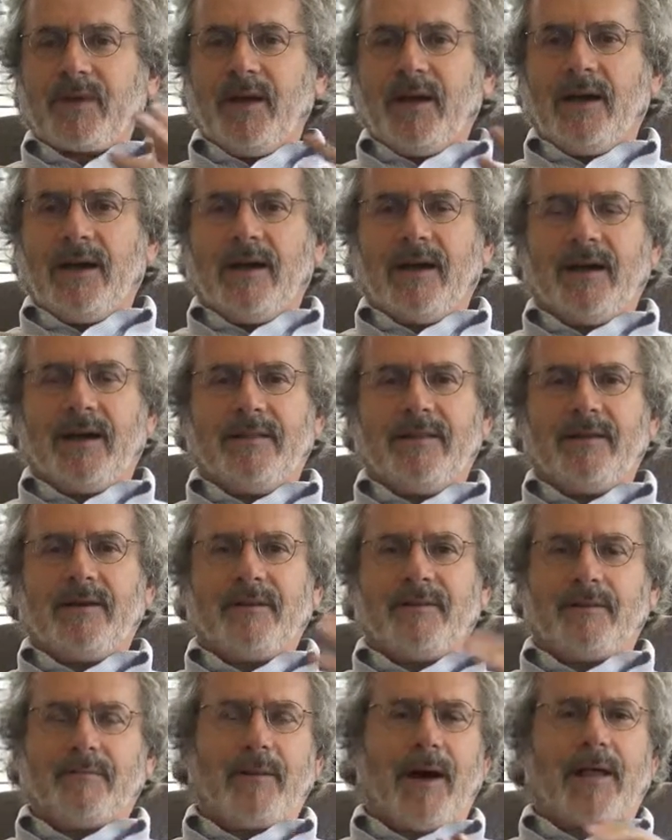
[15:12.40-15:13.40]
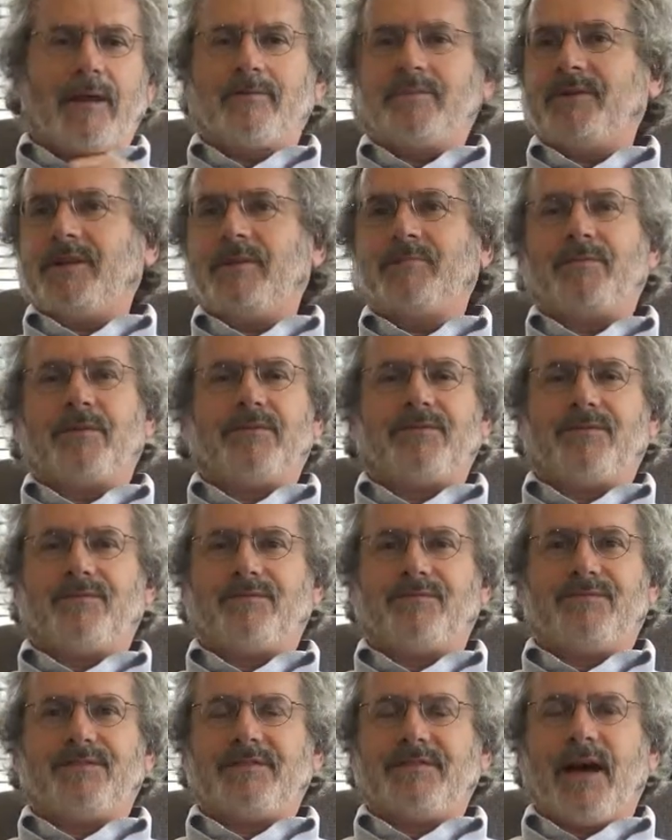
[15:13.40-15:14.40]
They're at the bottom tip of
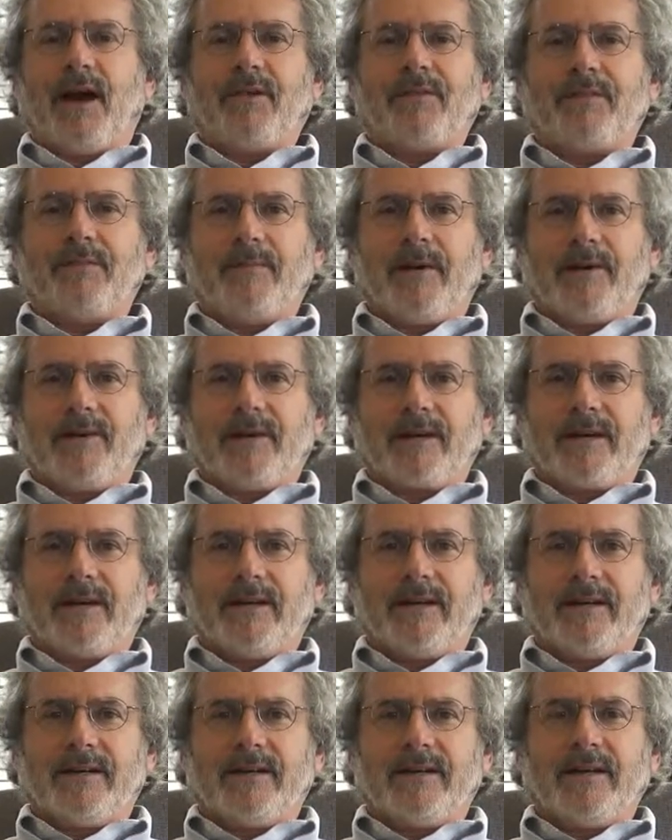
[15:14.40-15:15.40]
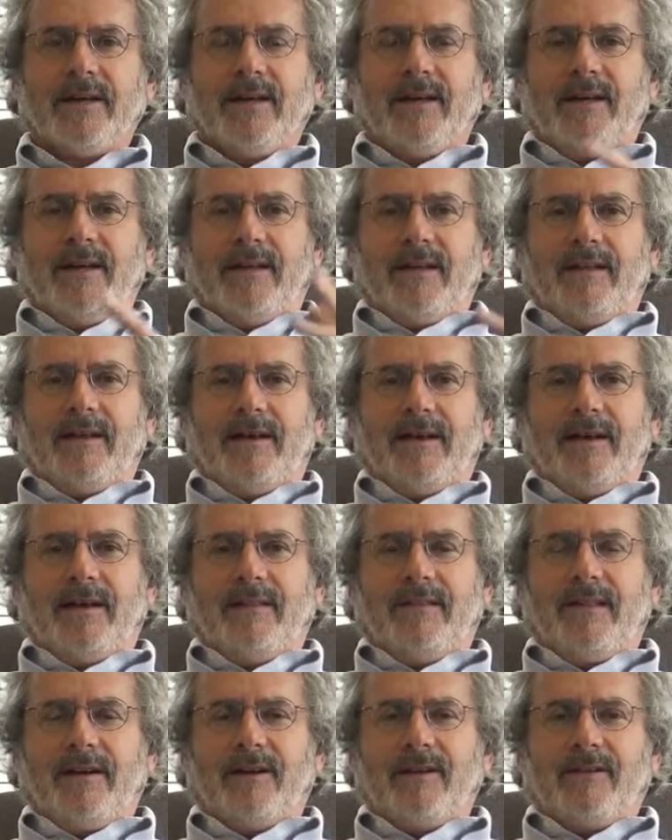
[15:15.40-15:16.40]
South America.
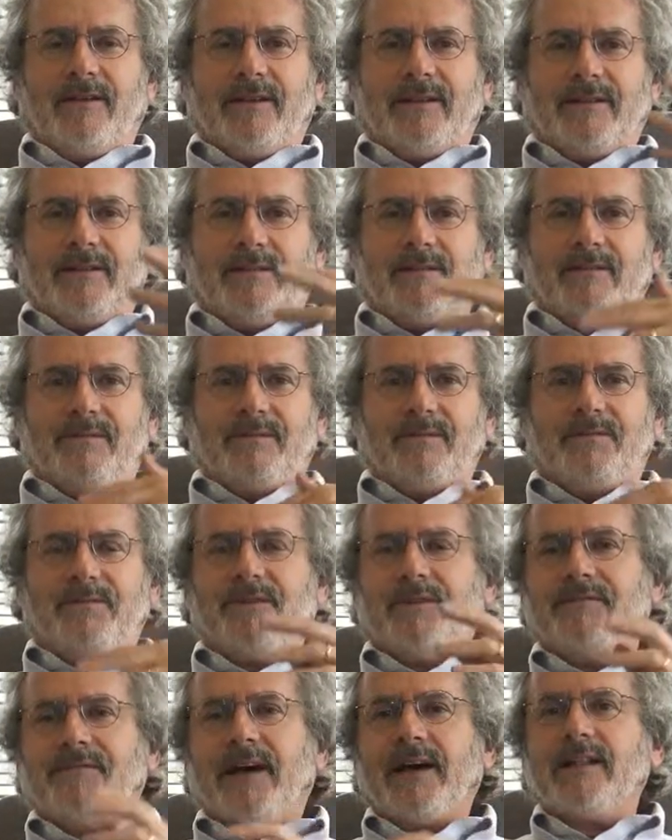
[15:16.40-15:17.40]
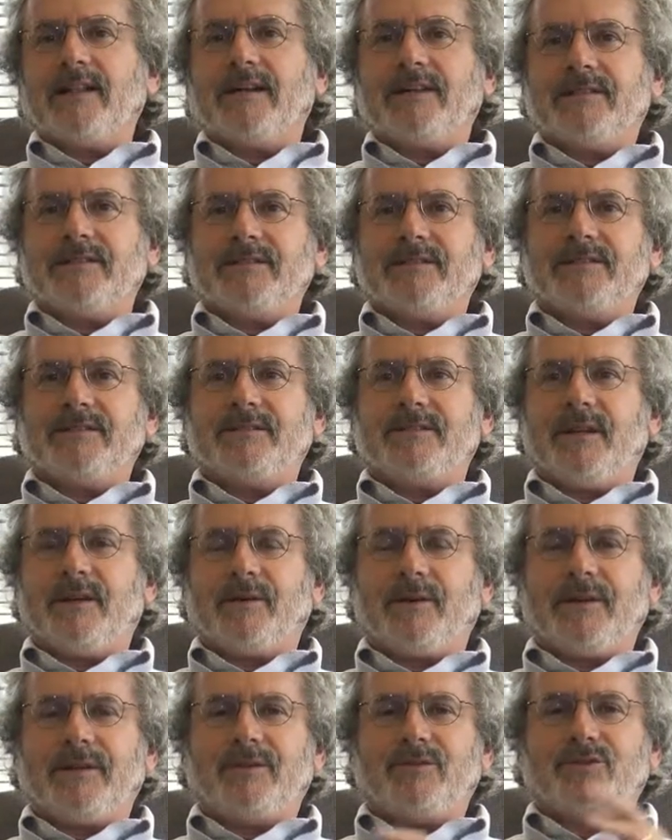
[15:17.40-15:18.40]
They're in favelas.
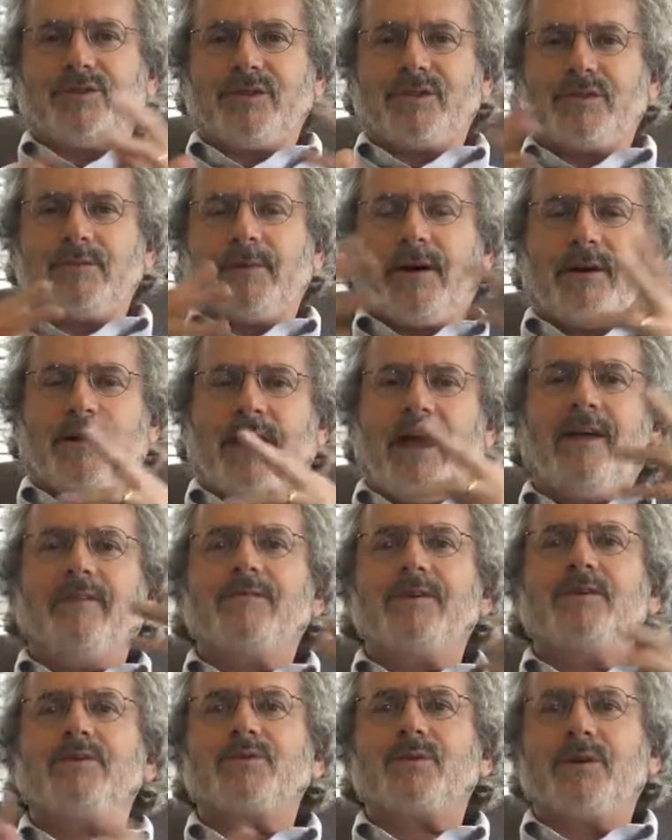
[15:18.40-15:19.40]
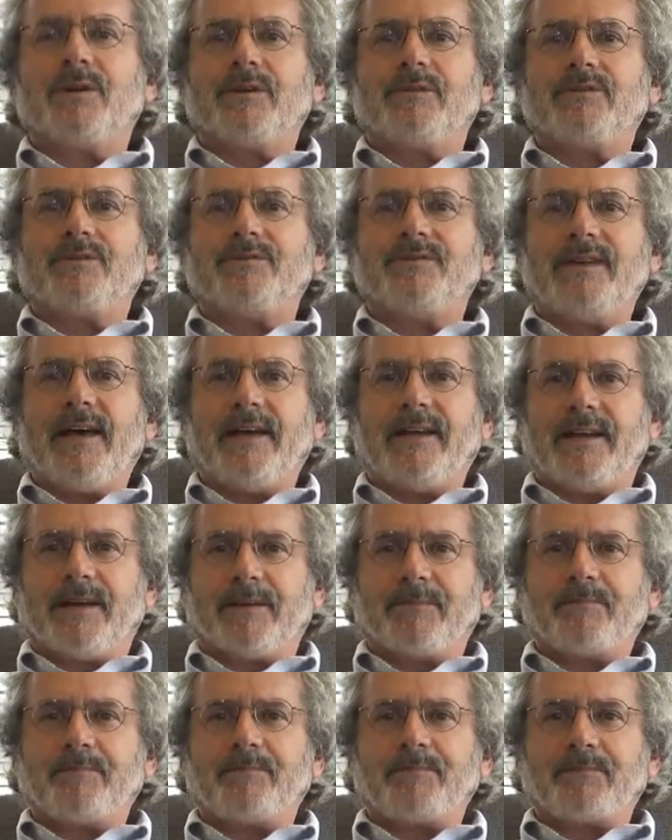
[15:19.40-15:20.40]
They're in just about every sort of
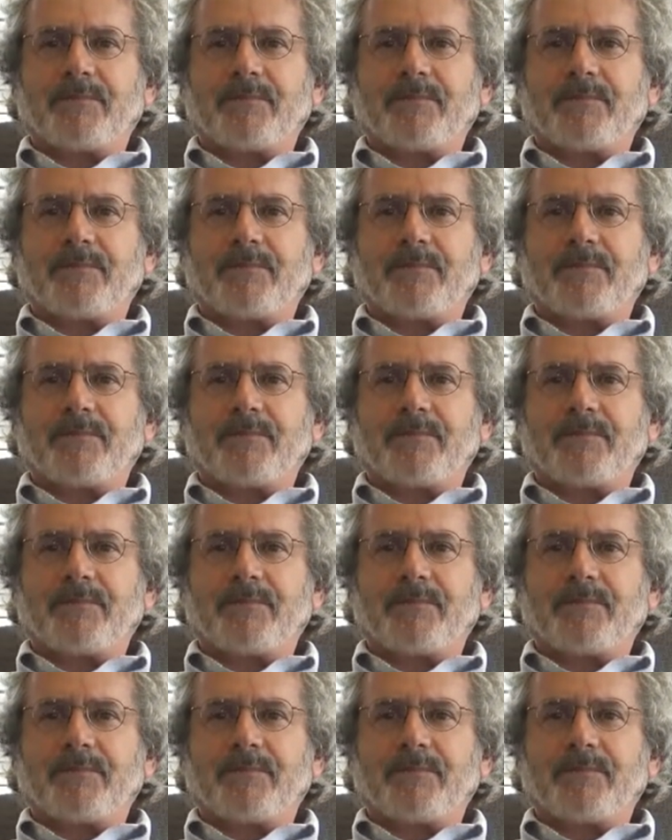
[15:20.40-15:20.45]
setting.